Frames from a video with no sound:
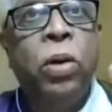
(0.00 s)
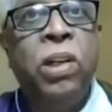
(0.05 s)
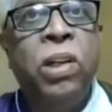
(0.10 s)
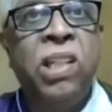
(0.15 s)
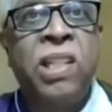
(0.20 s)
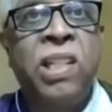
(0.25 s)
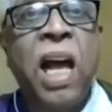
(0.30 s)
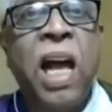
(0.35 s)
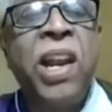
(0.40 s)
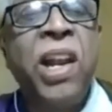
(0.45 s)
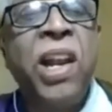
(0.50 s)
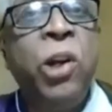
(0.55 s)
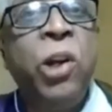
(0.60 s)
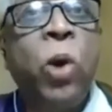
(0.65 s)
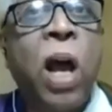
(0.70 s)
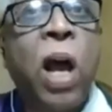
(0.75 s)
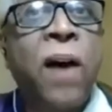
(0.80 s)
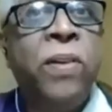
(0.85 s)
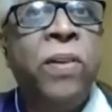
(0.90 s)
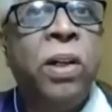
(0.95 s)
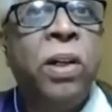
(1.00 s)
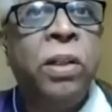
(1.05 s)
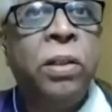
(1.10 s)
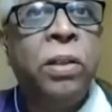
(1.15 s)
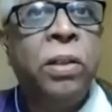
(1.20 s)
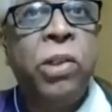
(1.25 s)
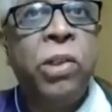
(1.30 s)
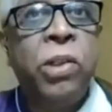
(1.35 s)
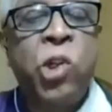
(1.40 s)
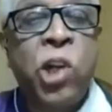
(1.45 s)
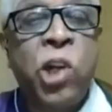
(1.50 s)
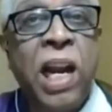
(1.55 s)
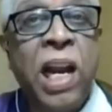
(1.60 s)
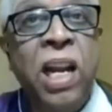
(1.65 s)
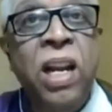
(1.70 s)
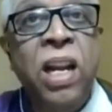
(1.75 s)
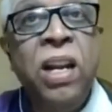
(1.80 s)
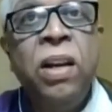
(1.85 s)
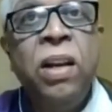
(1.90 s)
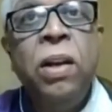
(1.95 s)
desiring to have a
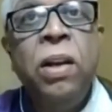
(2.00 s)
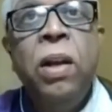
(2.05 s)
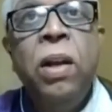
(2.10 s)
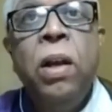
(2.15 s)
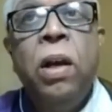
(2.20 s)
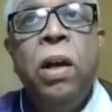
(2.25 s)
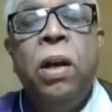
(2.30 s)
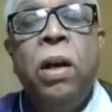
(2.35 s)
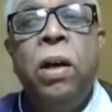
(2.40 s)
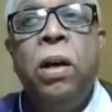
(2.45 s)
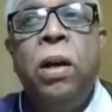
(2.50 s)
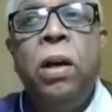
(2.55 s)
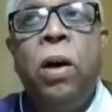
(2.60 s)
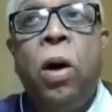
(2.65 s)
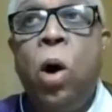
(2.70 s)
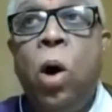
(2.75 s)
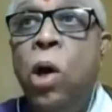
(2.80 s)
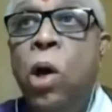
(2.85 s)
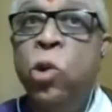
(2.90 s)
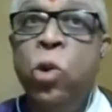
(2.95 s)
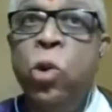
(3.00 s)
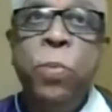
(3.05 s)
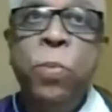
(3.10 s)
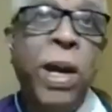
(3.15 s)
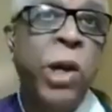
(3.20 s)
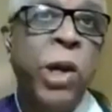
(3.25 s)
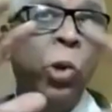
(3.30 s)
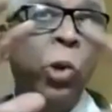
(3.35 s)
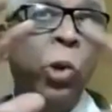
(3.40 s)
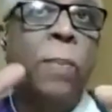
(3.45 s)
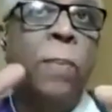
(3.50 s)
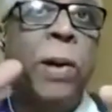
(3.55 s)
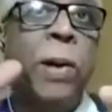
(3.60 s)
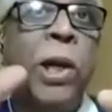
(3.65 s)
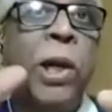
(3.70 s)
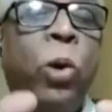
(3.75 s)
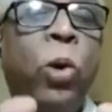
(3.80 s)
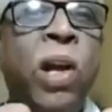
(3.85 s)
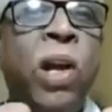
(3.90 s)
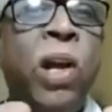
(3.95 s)
child, or you may do a
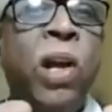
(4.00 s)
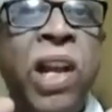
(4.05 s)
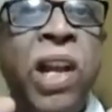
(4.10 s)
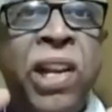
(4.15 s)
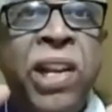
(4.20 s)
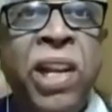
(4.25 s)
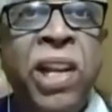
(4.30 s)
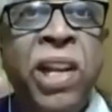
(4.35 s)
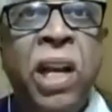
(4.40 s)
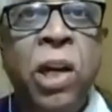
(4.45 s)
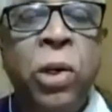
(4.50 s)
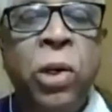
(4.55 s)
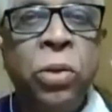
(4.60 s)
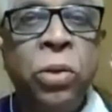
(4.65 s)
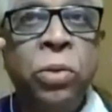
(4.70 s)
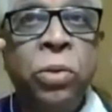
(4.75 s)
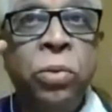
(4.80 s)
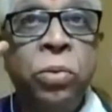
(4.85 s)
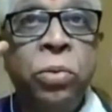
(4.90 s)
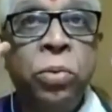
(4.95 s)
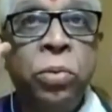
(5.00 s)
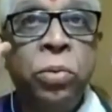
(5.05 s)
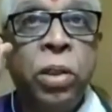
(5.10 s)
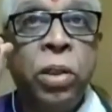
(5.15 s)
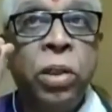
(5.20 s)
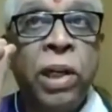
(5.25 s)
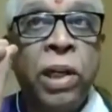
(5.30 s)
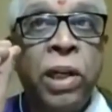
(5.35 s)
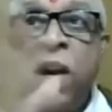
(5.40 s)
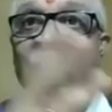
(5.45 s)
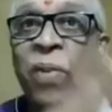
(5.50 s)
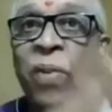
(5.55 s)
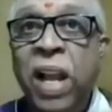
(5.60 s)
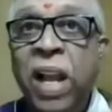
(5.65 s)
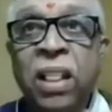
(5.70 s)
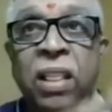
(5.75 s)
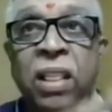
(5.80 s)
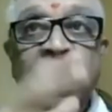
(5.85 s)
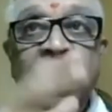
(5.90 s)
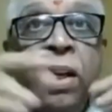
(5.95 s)
particular yajna to get
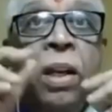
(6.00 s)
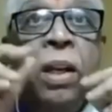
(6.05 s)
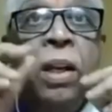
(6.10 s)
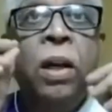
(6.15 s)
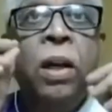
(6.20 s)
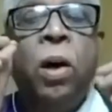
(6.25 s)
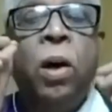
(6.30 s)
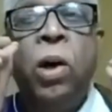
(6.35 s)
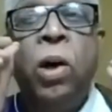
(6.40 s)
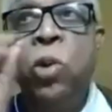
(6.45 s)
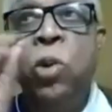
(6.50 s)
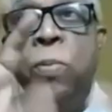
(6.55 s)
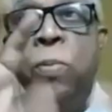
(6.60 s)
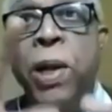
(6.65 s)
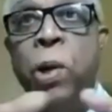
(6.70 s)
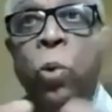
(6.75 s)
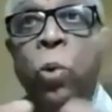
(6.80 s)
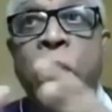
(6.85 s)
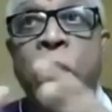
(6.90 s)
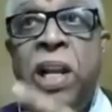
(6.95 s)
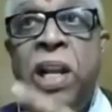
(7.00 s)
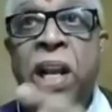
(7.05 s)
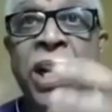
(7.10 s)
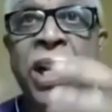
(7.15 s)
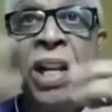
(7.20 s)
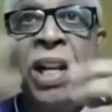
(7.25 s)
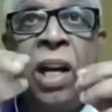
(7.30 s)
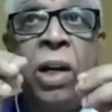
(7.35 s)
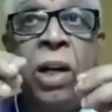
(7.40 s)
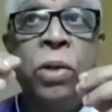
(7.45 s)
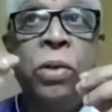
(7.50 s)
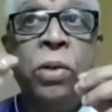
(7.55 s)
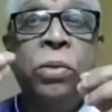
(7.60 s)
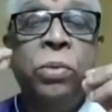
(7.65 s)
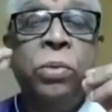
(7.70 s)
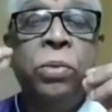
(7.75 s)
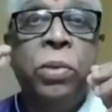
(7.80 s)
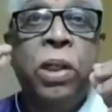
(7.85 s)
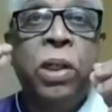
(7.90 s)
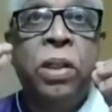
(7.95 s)
wealth, or you may do a yajna
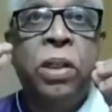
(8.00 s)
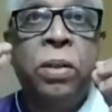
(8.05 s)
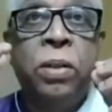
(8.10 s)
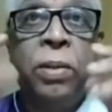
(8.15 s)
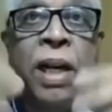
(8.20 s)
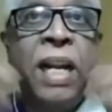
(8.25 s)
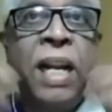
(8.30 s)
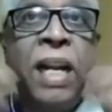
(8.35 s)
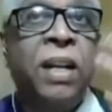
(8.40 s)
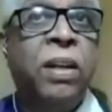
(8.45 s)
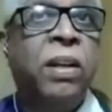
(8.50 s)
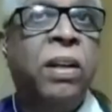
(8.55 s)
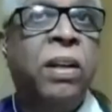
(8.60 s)
to get